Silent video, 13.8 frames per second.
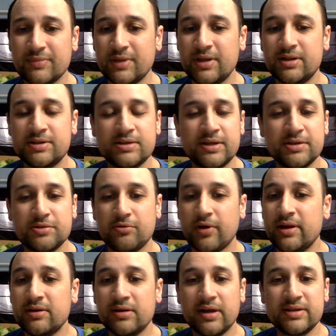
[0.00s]
It's
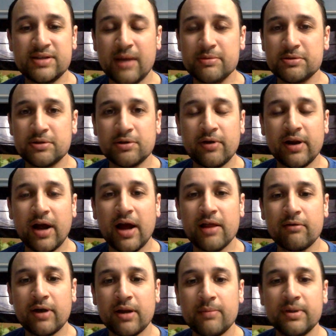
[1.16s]
great. It's absolutely great. I
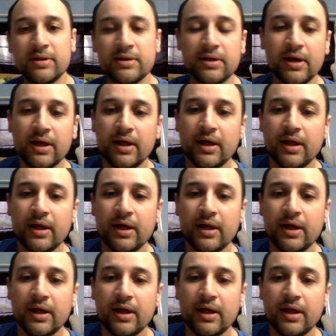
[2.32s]
highly recommend it.